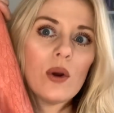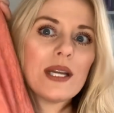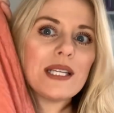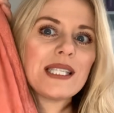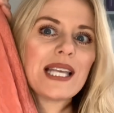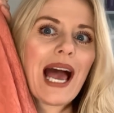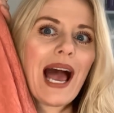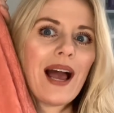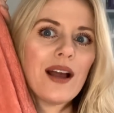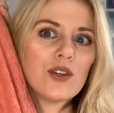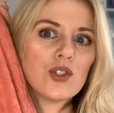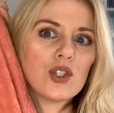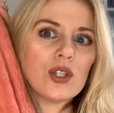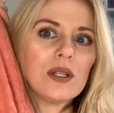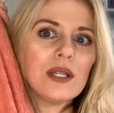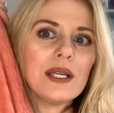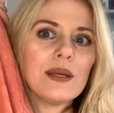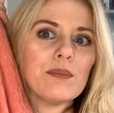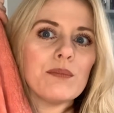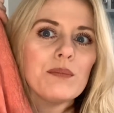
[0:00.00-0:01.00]
It's
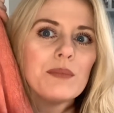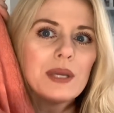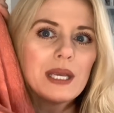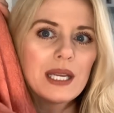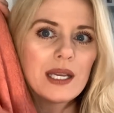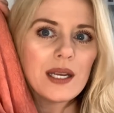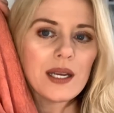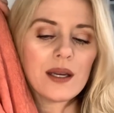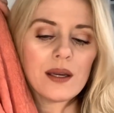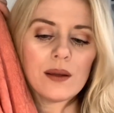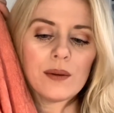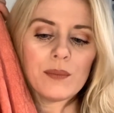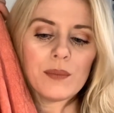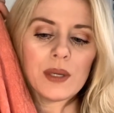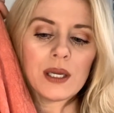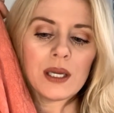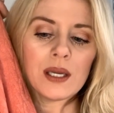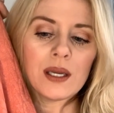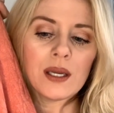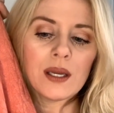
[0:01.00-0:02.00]
actually
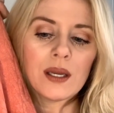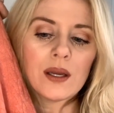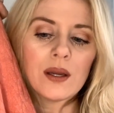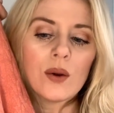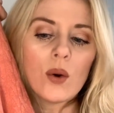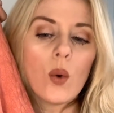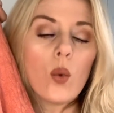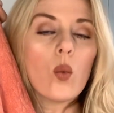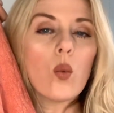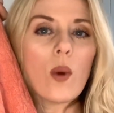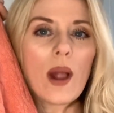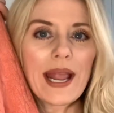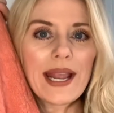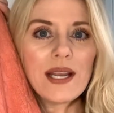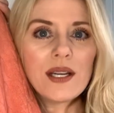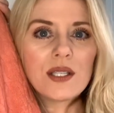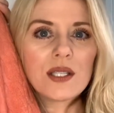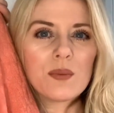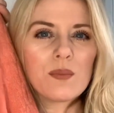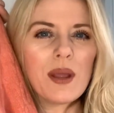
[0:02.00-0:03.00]
medium
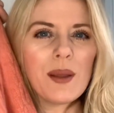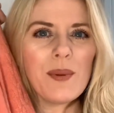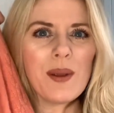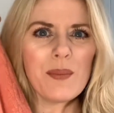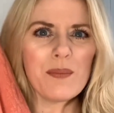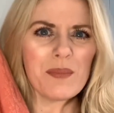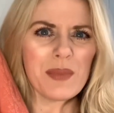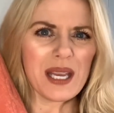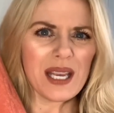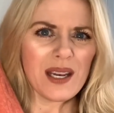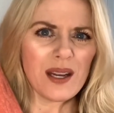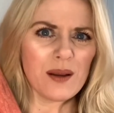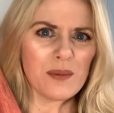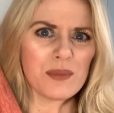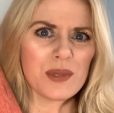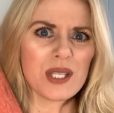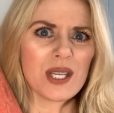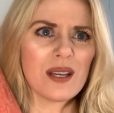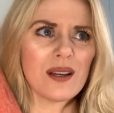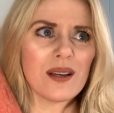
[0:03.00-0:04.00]
weight, maybe medium
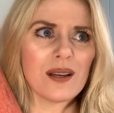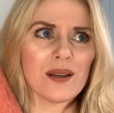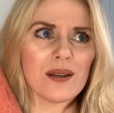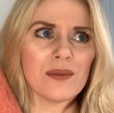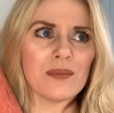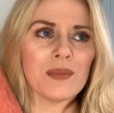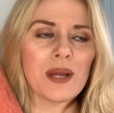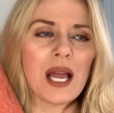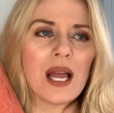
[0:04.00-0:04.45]
to